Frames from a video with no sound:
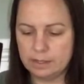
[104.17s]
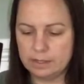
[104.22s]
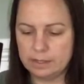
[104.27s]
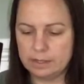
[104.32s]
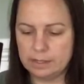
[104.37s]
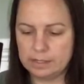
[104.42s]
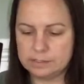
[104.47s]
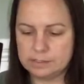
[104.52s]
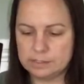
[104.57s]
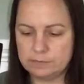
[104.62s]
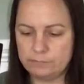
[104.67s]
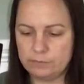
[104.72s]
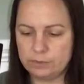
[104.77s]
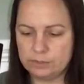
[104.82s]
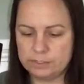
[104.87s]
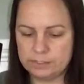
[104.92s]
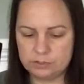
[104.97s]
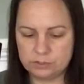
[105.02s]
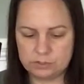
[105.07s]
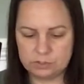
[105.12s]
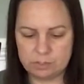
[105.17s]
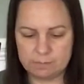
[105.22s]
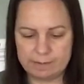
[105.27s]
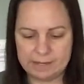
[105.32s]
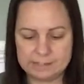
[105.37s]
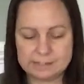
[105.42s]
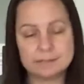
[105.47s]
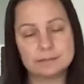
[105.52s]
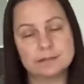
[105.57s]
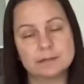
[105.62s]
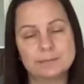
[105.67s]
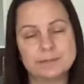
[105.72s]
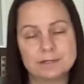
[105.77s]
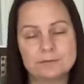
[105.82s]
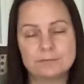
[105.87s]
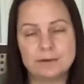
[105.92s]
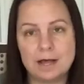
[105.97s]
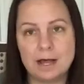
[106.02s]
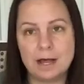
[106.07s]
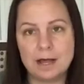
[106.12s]
is if your dish soap has a little bit
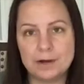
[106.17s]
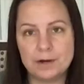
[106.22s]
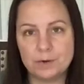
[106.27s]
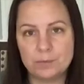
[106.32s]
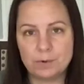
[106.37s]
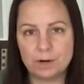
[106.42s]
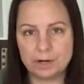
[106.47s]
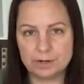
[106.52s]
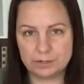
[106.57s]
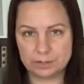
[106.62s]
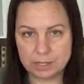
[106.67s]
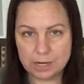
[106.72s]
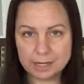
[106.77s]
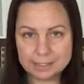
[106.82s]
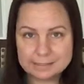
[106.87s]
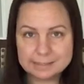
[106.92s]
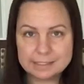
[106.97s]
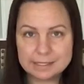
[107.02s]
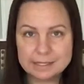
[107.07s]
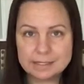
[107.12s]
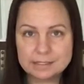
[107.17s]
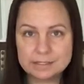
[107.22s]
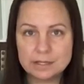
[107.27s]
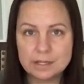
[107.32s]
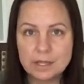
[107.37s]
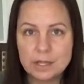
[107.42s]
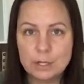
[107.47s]
of a higher water content,